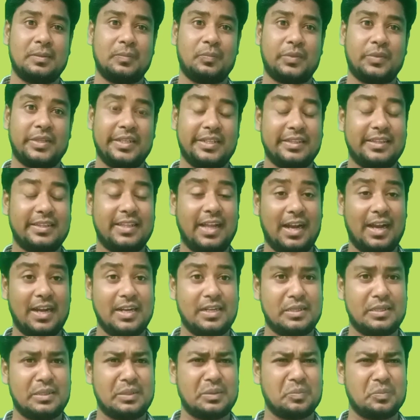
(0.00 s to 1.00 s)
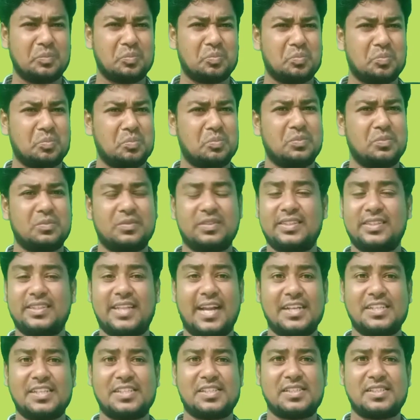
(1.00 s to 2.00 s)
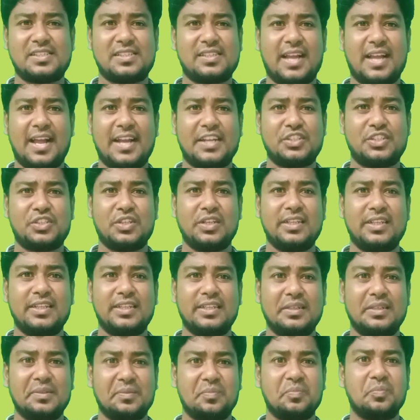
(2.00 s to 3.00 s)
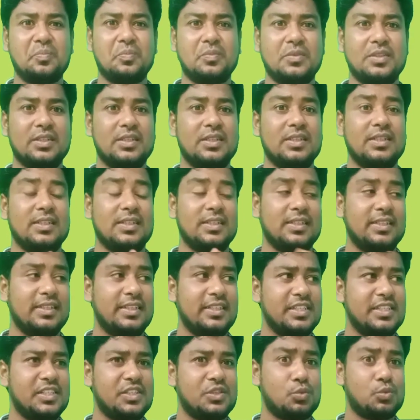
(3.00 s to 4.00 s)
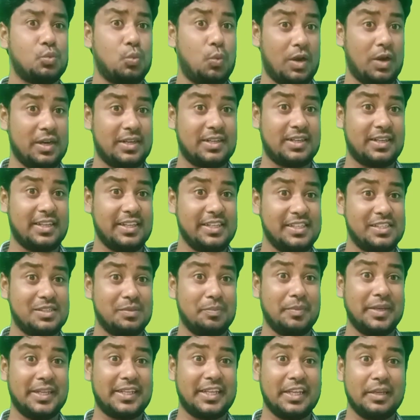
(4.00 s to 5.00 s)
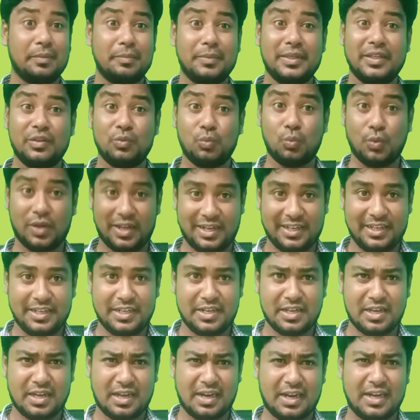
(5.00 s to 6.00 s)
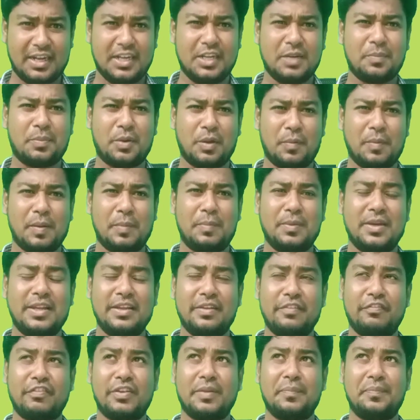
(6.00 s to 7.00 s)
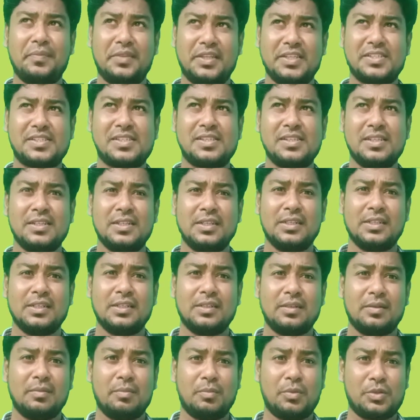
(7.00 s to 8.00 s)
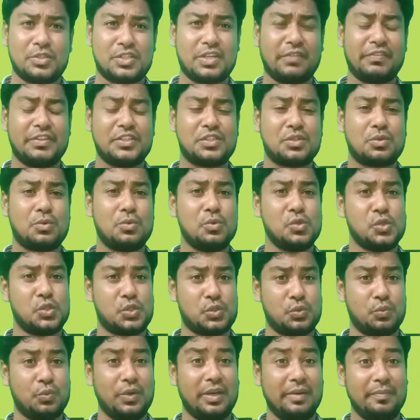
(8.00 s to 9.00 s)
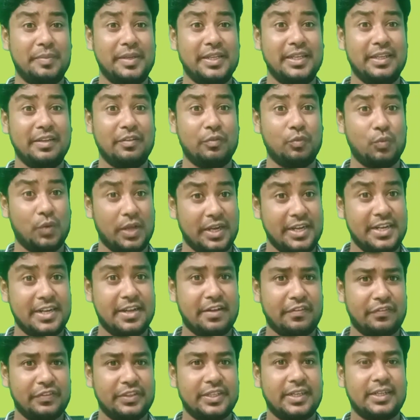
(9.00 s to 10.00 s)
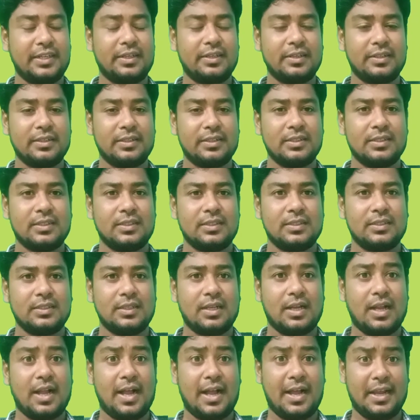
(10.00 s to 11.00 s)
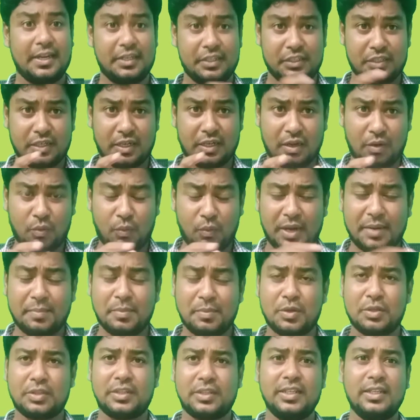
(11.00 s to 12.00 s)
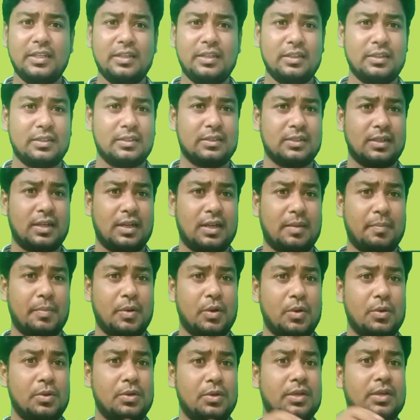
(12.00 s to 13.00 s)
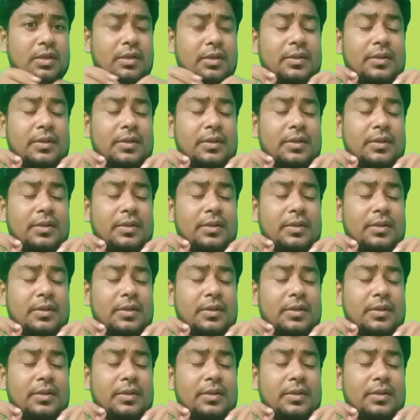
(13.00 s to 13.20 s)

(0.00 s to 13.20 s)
in that. That's actually is what is making me worried, and probably from this most of the schools will be worried of that. And one more thing about